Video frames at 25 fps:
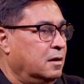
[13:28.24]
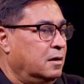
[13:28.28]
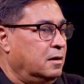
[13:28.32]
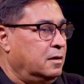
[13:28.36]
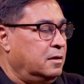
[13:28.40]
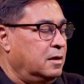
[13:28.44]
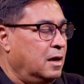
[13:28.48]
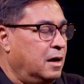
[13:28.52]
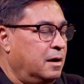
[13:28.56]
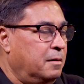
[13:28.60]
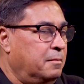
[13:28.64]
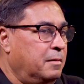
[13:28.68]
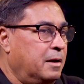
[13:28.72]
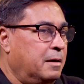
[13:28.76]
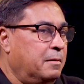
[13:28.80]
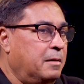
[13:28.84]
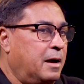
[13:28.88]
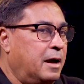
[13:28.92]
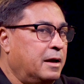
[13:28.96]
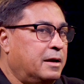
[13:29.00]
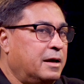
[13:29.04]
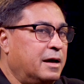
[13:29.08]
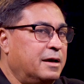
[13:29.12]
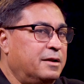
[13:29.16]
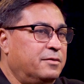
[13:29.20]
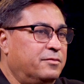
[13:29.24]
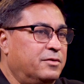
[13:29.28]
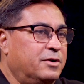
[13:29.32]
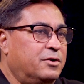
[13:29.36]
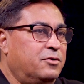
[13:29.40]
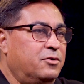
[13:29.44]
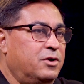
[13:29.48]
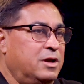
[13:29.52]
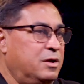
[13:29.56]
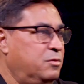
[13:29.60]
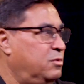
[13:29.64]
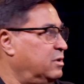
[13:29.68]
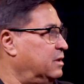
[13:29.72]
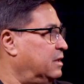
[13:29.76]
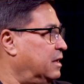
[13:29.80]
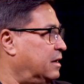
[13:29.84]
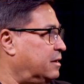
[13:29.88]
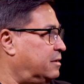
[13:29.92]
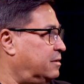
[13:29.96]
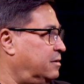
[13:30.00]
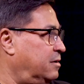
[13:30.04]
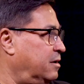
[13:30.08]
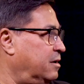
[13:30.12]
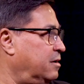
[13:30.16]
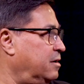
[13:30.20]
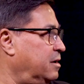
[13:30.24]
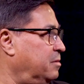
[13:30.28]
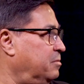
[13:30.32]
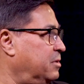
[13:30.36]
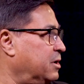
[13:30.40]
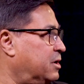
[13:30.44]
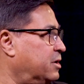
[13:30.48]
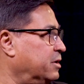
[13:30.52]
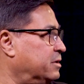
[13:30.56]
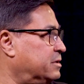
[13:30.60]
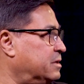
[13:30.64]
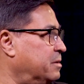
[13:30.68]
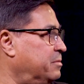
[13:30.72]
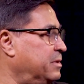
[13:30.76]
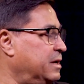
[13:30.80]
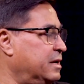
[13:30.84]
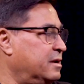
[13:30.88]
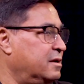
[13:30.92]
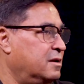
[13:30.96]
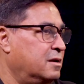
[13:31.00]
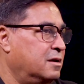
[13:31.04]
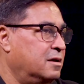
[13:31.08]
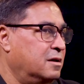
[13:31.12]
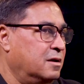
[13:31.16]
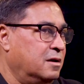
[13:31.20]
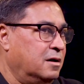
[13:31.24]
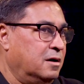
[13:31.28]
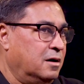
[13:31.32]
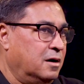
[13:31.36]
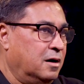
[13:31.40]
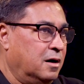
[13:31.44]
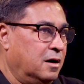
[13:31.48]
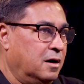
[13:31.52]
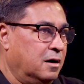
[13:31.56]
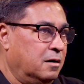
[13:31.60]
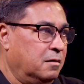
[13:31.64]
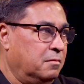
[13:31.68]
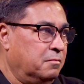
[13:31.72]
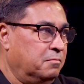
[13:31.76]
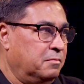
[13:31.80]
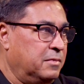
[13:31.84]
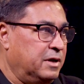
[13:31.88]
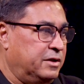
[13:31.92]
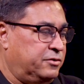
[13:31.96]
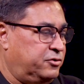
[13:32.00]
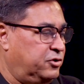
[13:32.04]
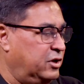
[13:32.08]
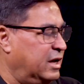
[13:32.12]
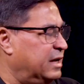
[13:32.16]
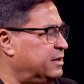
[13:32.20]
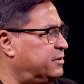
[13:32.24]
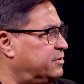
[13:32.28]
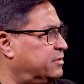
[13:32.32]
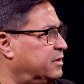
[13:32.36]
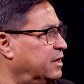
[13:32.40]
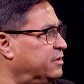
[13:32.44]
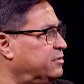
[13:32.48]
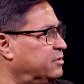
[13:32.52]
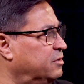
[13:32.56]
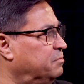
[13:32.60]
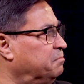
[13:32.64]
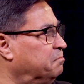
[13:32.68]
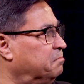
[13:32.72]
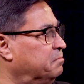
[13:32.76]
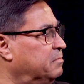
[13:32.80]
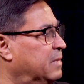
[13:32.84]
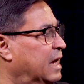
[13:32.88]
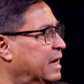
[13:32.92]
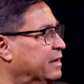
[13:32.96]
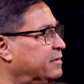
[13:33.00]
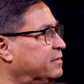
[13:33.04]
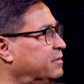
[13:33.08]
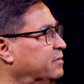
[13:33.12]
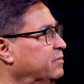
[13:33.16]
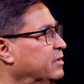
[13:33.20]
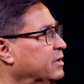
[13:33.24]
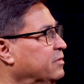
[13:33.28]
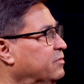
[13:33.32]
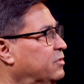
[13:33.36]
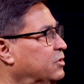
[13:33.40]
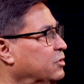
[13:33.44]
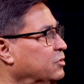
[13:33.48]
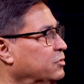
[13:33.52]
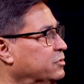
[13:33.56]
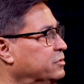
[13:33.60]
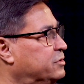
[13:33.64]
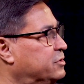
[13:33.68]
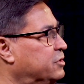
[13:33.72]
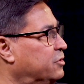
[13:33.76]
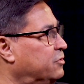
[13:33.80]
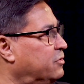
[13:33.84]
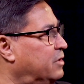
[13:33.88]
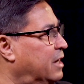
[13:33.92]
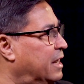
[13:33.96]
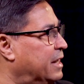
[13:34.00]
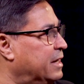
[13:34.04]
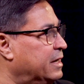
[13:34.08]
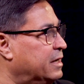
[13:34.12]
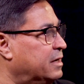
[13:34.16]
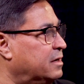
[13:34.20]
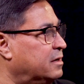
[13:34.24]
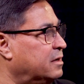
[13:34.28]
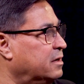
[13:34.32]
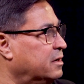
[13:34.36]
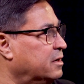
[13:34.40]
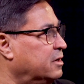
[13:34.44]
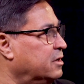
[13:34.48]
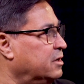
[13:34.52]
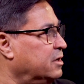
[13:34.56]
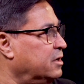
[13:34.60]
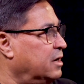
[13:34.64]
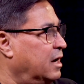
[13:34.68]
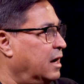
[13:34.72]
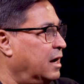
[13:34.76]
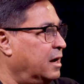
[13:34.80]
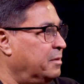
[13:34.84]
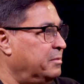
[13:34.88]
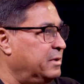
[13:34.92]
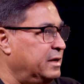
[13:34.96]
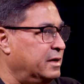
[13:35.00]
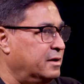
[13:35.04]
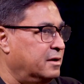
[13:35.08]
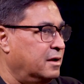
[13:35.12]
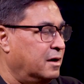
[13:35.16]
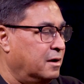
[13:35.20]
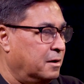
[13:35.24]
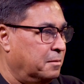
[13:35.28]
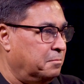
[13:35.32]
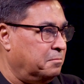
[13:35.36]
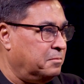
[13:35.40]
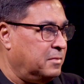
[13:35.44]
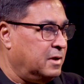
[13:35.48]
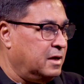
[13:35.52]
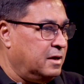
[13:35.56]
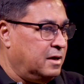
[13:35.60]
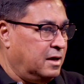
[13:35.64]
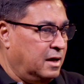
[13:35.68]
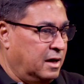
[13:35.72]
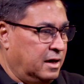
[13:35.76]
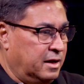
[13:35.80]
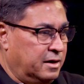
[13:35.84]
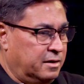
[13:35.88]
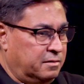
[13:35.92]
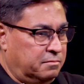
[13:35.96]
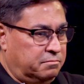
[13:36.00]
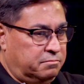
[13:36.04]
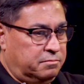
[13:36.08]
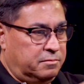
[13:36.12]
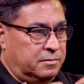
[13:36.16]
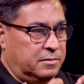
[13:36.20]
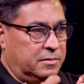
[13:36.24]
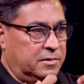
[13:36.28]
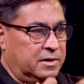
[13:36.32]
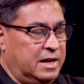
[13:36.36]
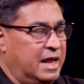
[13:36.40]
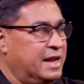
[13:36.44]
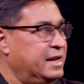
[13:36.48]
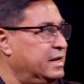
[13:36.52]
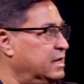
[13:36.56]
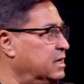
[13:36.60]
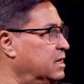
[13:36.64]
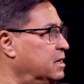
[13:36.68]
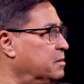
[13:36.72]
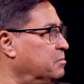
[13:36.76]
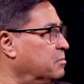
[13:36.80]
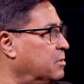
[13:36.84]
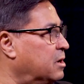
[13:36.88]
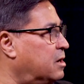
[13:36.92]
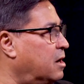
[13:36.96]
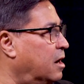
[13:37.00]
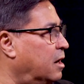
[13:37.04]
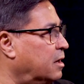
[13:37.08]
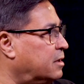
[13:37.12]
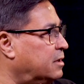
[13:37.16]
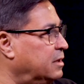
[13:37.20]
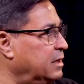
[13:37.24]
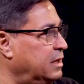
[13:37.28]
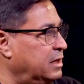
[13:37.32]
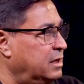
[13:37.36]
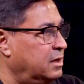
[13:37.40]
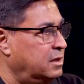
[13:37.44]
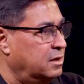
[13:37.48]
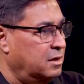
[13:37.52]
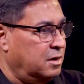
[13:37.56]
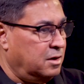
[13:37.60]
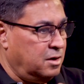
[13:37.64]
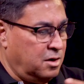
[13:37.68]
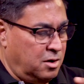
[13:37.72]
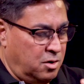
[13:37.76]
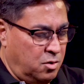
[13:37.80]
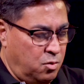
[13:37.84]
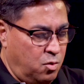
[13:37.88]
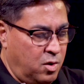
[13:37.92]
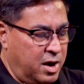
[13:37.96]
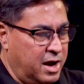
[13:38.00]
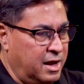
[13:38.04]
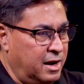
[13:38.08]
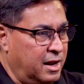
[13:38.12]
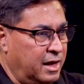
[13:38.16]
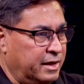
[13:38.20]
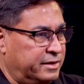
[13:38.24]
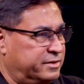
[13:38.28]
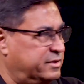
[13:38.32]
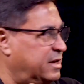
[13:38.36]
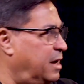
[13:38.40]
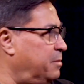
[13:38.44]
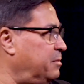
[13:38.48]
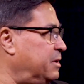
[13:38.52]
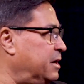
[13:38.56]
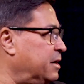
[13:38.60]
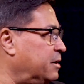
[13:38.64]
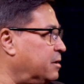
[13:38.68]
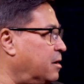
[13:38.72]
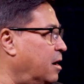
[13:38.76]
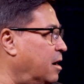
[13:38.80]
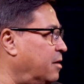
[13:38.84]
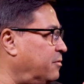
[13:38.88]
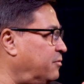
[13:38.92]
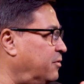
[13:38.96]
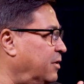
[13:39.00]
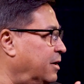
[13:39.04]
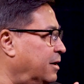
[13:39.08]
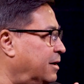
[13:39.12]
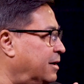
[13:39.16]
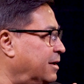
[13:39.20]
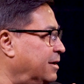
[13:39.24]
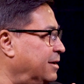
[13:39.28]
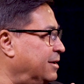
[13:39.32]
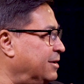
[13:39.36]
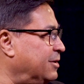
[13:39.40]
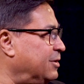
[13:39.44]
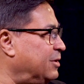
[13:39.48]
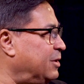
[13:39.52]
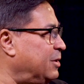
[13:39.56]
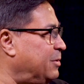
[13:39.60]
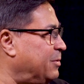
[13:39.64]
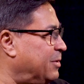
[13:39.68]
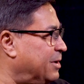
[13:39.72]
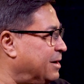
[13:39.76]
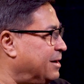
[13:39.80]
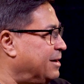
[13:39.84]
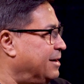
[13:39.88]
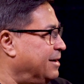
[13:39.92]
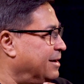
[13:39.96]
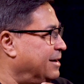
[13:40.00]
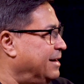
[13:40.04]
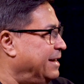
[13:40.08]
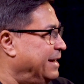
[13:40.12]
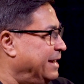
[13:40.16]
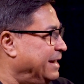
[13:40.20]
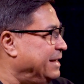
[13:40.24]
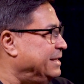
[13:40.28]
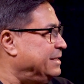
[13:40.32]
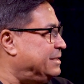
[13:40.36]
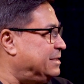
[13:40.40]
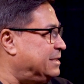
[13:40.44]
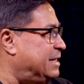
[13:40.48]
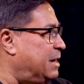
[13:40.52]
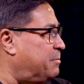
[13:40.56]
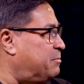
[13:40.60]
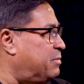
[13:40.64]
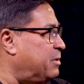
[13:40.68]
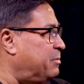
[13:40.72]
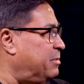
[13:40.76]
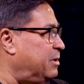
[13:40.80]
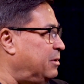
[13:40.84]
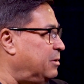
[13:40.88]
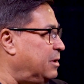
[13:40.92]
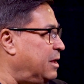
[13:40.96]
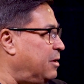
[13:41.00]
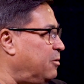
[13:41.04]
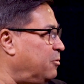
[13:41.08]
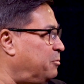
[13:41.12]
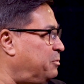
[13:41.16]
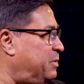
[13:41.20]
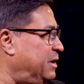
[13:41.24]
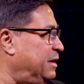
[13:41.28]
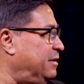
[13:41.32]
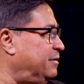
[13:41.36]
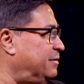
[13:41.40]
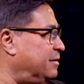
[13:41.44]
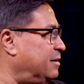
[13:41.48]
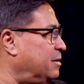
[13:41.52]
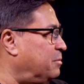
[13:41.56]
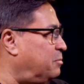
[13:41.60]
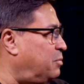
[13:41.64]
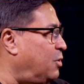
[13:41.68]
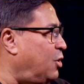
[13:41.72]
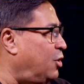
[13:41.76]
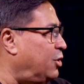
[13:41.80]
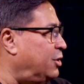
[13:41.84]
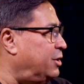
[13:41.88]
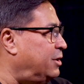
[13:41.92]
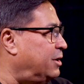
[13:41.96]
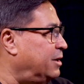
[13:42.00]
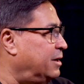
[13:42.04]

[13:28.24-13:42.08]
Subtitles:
Yeah, I kind of agree with that theory because, she had such a massive influence on Lennon. And Lennon and McCartney were like Simon and Garfunkel. They were inseparable. They were peas in a pod.